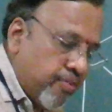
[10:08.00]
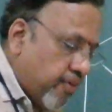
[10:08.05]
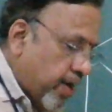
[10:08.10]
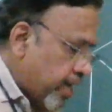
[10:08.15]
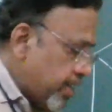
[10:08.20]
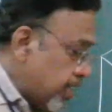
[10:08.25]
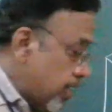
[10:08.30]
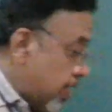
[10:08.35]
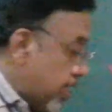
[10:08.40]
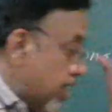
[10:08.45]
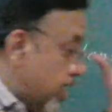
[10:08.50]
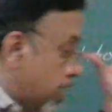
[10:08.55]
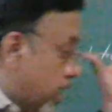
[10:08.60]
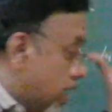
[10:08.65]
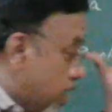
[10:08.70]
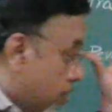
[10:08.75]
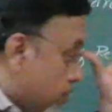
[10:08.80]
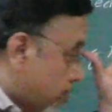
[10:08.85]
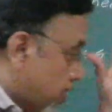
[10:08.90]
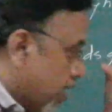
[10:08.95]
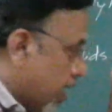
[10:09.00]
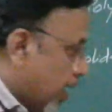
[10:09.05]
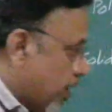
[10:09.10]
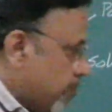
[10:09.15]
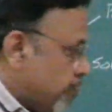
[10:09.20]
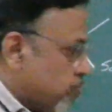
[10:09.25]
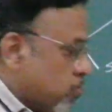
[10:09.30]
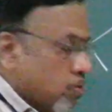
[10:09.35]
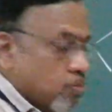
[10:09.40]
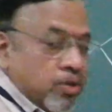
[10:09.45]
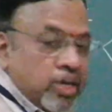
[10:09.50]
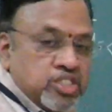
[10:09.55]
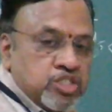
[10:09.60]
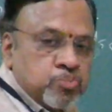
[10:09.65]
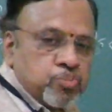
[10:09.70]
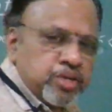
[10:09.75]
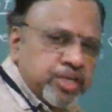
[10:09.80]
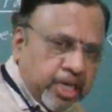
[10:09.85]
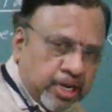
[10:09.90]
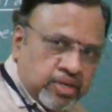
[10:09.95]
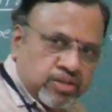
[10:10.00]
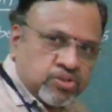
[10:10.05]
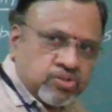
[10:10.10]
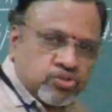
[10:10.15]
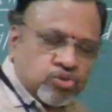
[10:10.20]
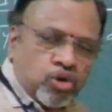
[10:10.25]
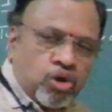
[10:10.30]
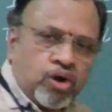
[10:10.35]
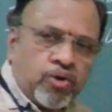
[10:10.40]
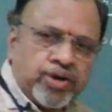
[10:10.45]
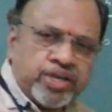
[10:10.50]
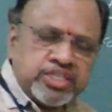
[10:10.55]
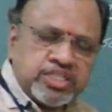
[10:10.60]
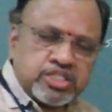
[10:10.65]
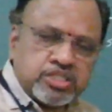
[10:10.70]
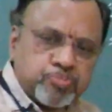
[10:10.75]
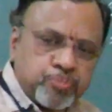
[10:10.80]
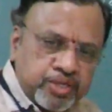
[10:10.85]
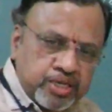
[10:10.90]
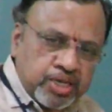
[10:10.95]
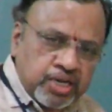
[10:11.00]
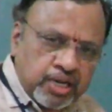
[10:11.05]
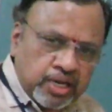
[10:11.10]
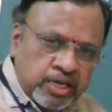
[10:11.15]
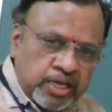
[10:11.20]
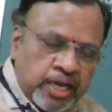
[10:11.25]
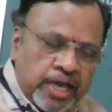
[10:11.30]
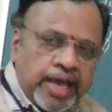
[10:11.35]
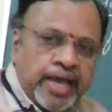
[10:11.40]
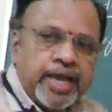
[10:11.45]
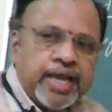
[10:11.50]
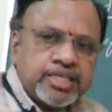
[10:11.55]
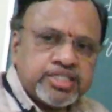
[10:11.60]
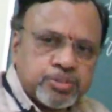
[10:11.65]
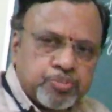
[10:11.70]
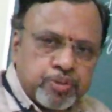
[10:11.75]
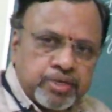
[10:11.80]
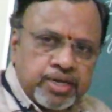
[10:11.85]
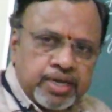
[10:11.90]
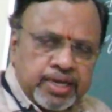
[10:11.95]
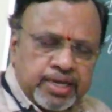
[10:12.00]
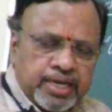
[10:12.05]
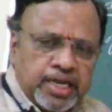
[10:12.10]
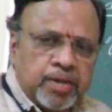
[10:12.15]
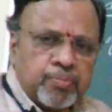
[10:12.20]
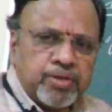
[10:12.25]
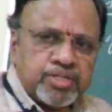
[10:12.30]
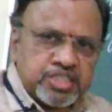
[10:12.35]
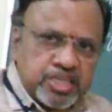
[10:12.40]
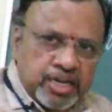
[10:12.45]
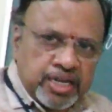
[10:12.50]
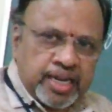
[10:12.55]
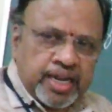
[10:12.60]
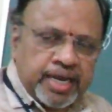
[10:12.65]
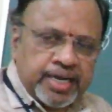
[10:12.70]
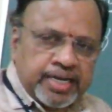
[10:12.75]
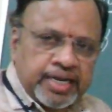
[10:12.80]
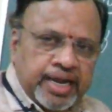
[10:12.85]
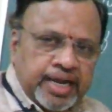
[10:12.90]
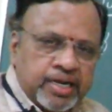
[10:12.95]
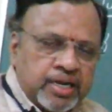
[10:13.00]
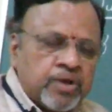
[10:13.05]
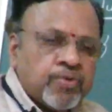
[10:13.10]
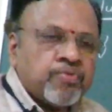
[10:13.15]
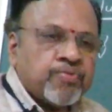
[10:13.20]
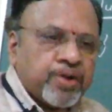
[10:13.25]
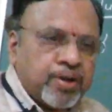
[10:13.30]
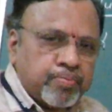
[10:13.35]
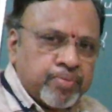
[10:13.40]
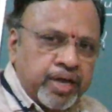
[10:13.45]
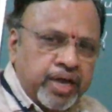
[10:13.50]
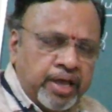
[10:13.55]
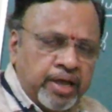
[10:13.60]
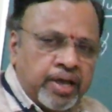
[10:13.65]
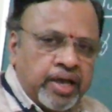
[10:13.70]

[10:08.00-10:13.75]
Finally, we have a sphere. So what is a sphere? A sphere can be generated from a